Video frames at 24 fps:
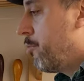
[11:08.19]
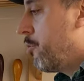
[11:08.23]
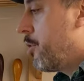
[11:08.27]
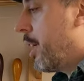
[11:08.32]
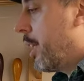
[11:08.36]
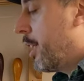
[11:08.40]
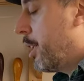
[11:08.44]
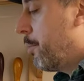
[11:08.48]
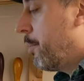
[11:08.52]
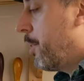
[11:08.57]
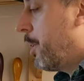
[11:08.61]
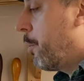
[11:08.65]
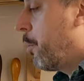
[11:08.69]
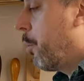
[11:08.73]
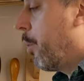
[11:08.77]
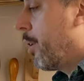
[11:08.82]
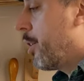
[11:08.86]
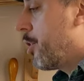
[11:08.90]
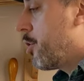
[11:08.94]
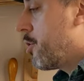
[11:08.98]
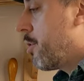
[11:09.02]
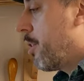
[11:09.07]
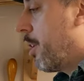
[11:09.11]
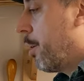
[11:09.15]
genuinely
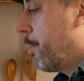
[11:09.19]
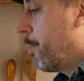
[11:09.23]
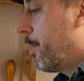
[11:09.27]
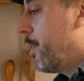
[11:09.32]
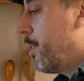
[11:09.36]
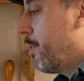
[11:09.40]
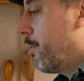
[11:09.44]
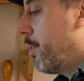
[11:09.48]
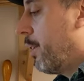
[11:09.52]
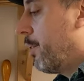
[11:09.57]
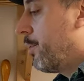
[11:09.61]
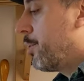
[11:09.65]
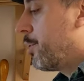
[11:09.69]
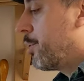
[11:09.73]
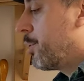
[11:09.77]
want to sharpen your own